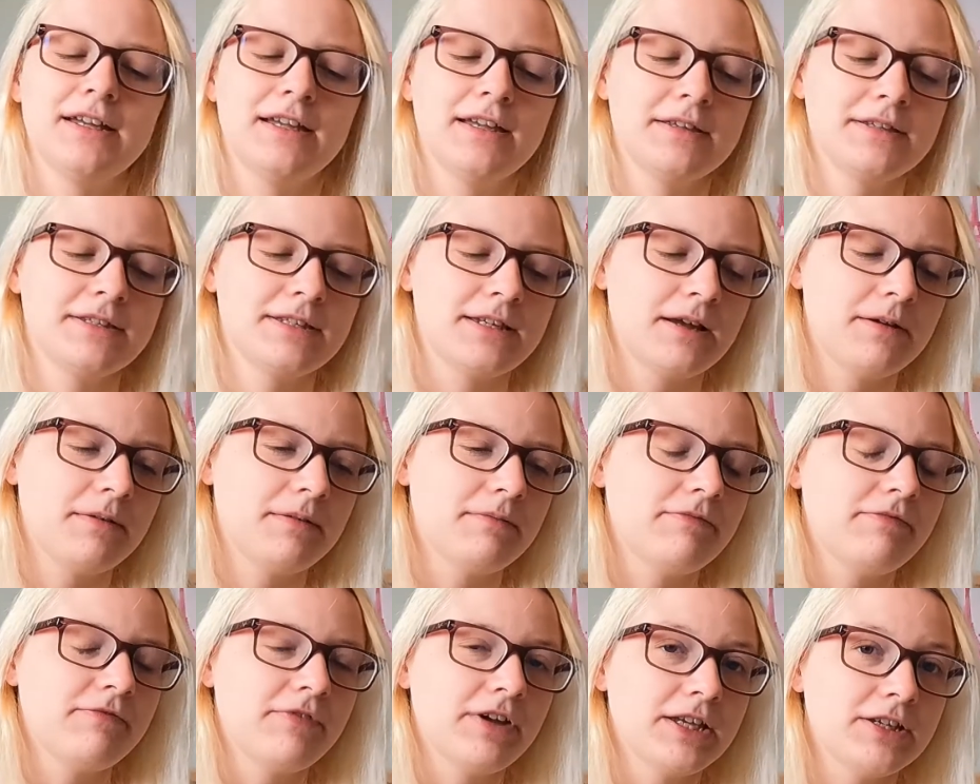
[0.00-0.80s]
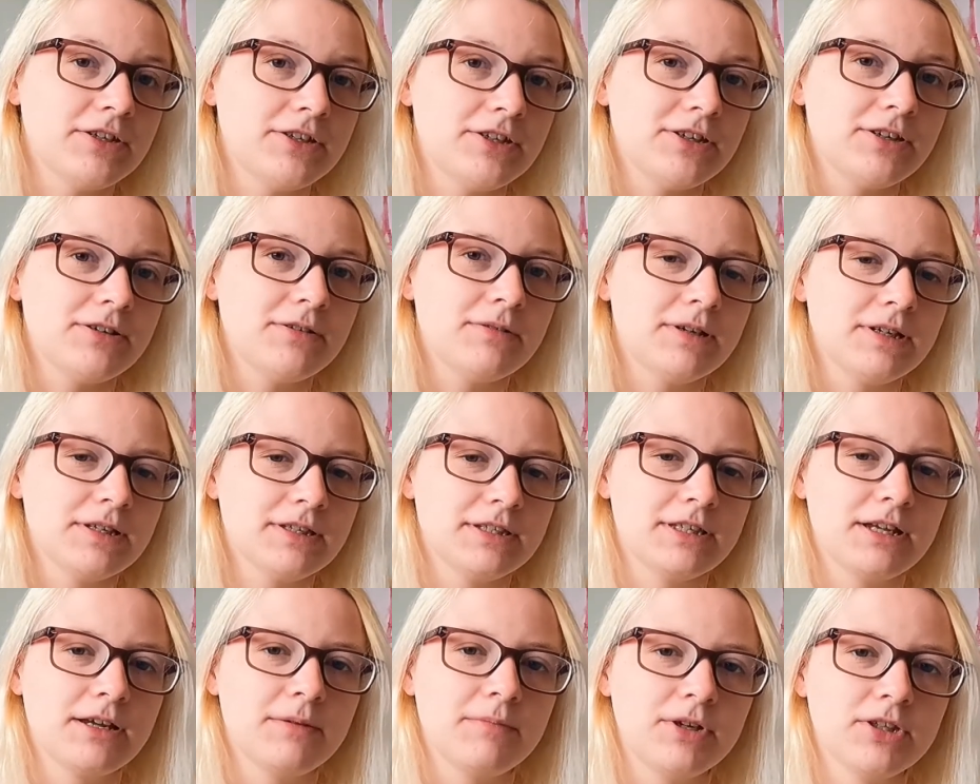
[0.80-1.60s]
So thank you
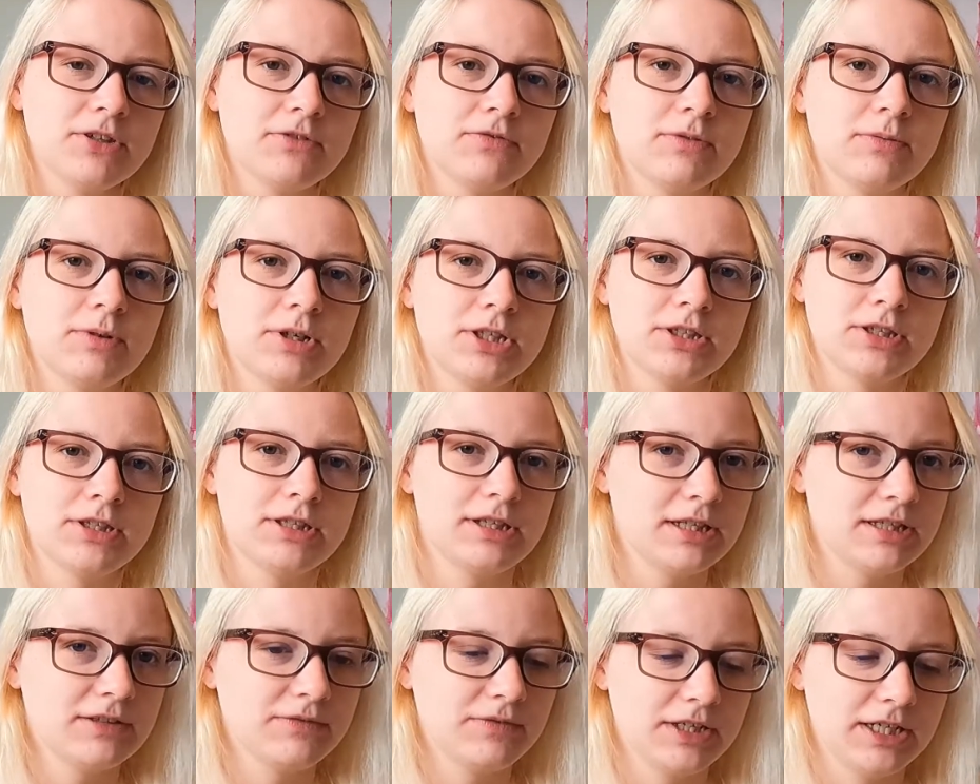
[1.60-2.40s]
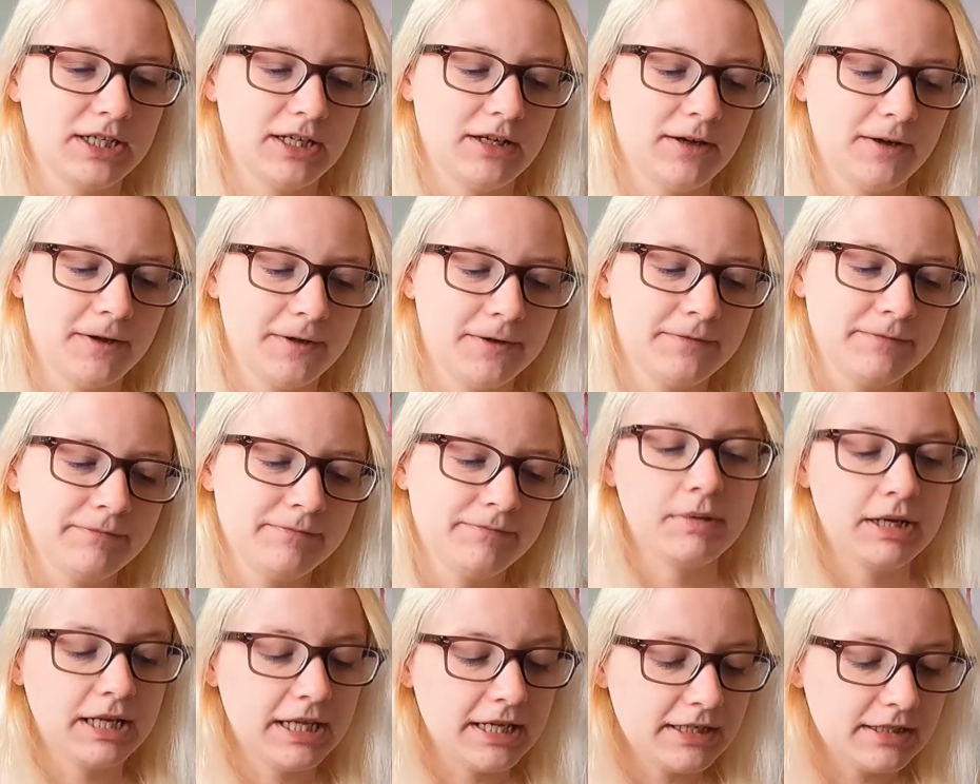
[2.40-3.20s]
so much for watching this video.
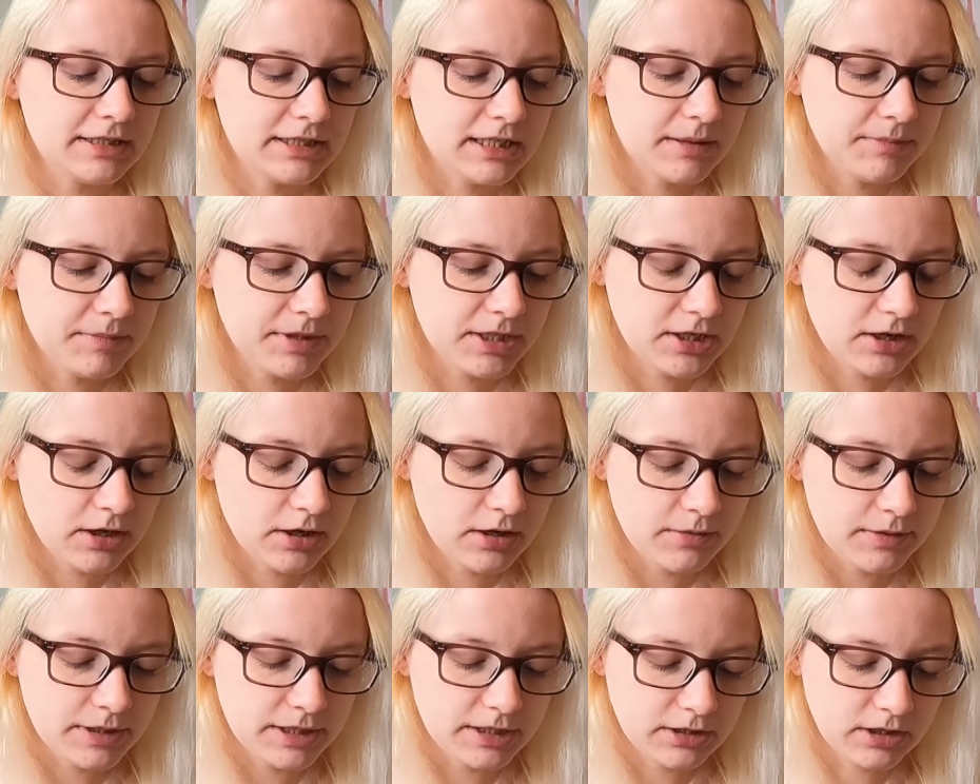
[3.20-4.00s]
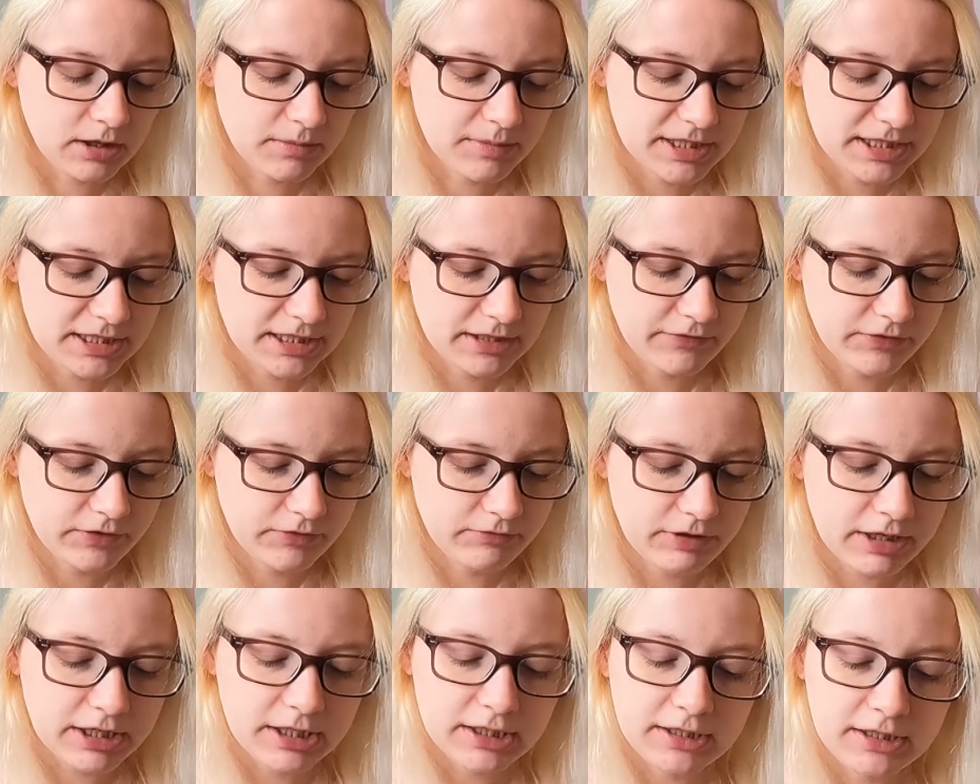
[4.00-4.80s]
Please let me know in the comments if you've
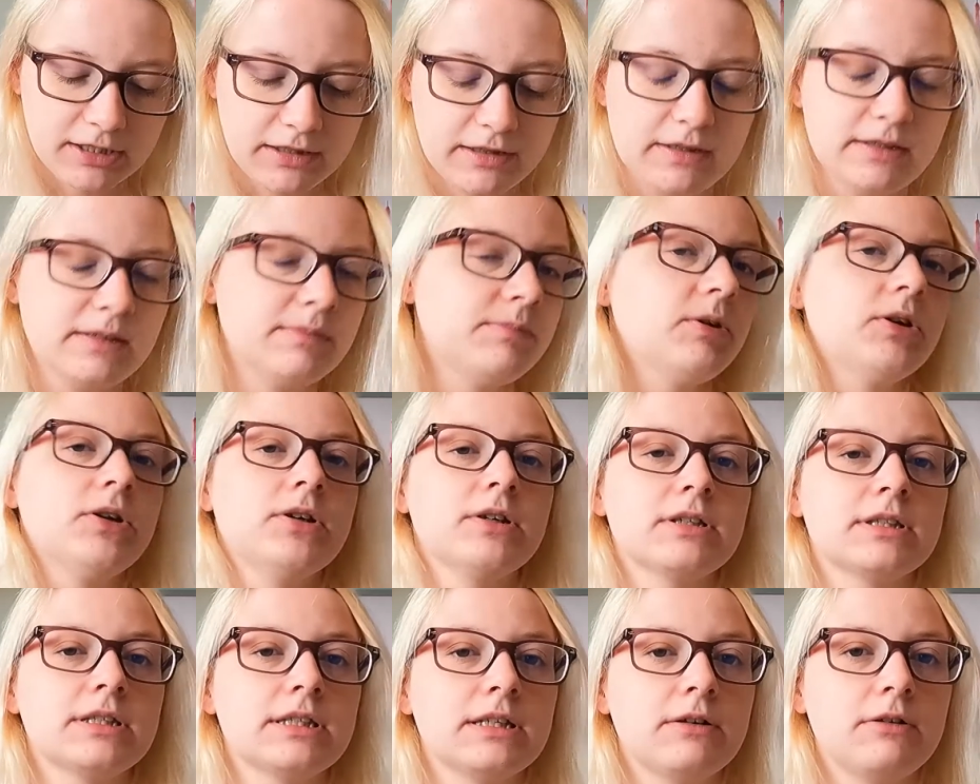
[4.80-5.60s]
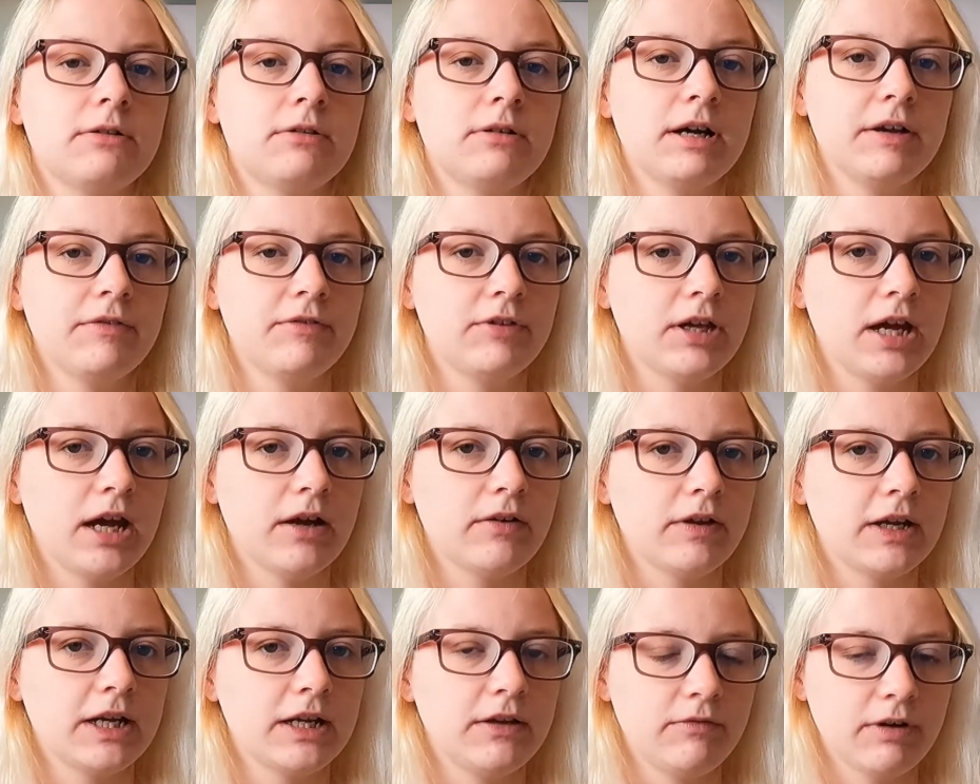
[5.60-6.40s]
read any of these books or if you
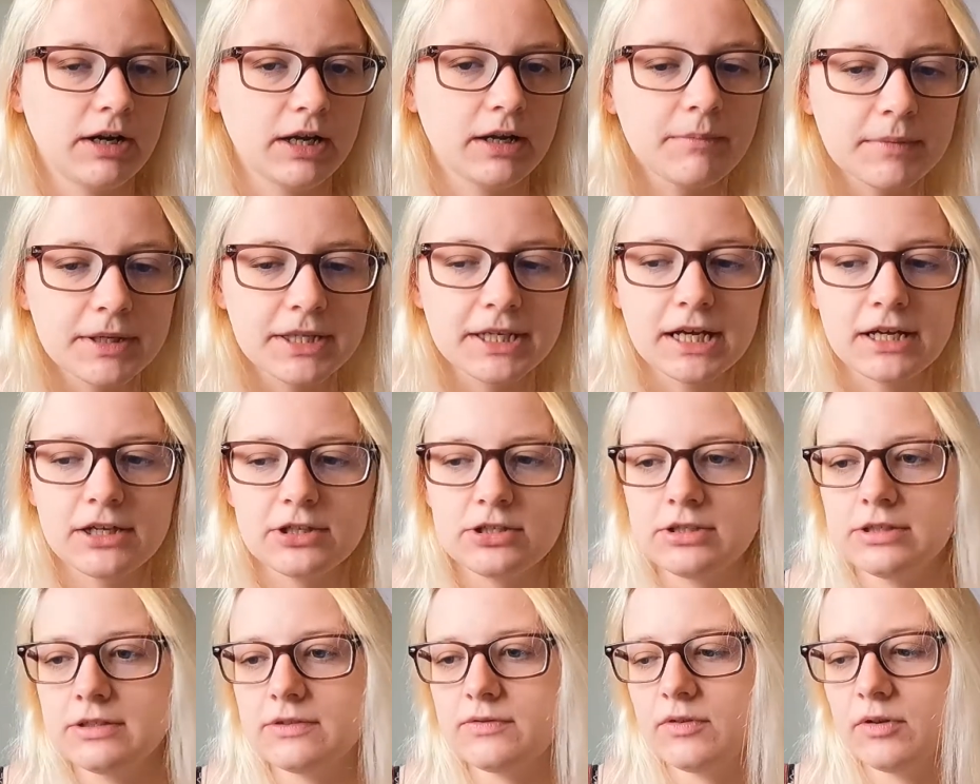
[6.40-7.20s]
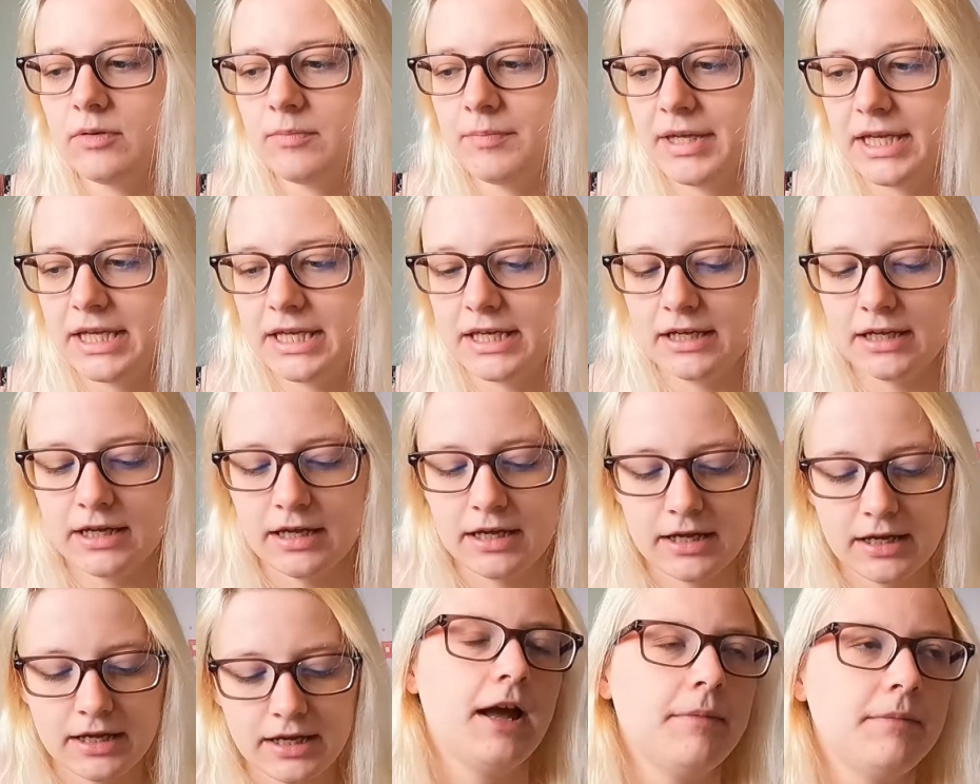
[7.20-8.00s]
have any recommendations for me.
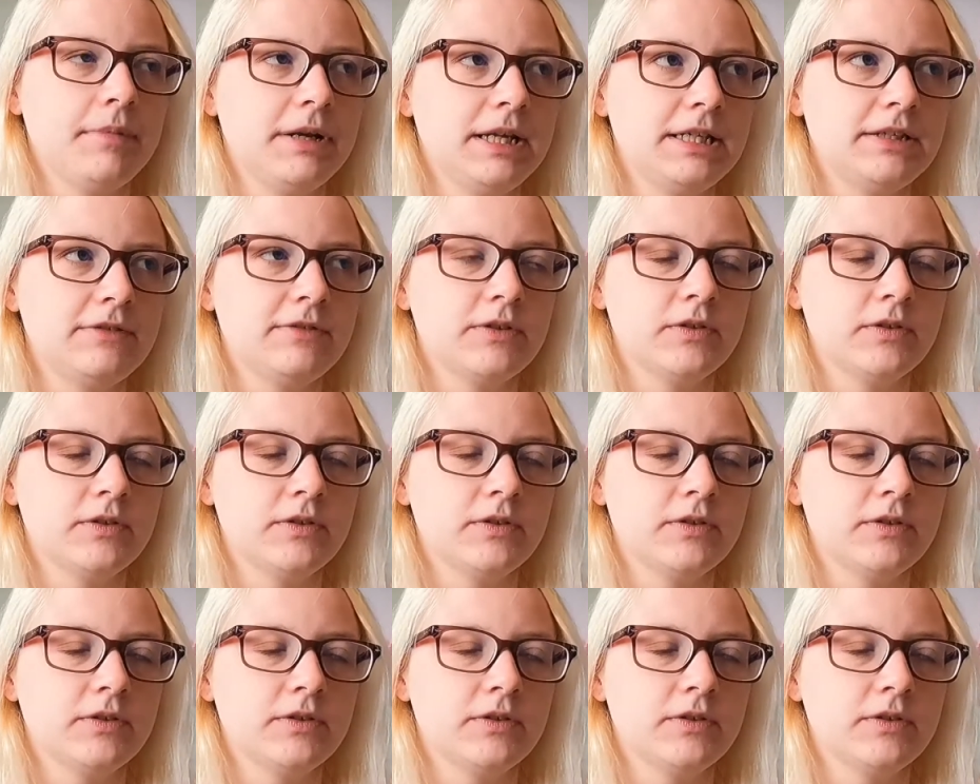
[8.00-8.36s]
And please